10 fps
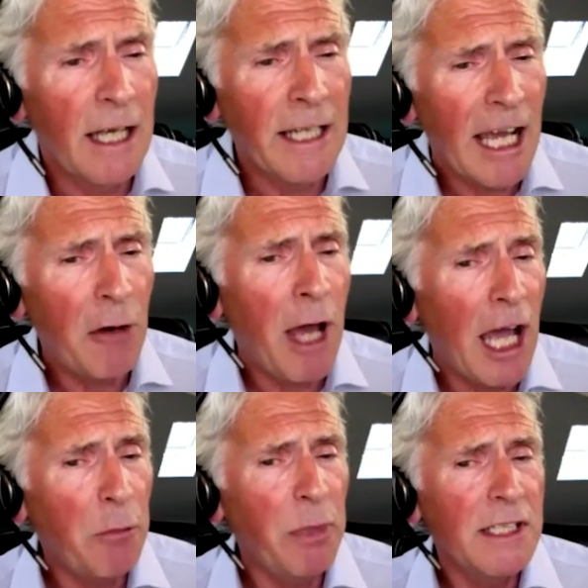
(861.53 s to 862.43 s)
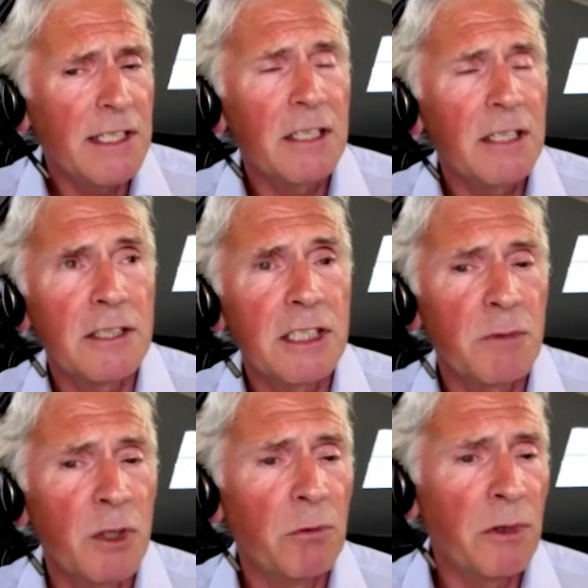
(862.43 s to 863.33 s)
and how happy is the
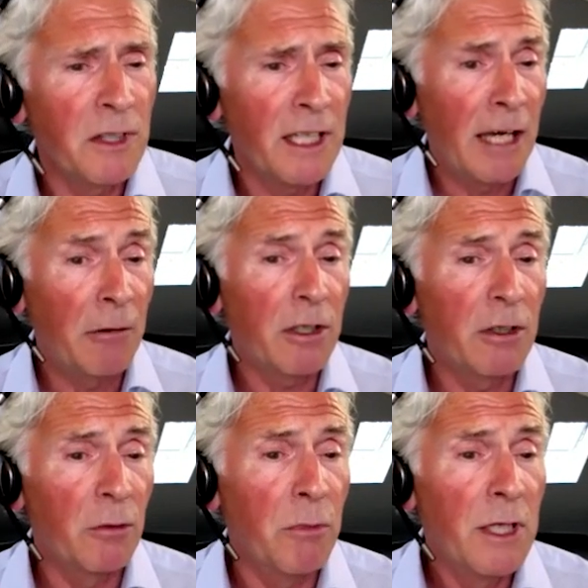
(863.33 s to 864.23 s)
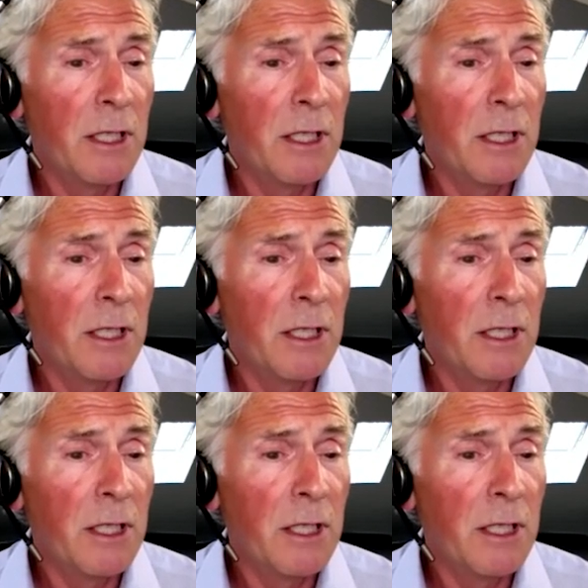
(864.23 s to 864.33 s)
customer with the outcome.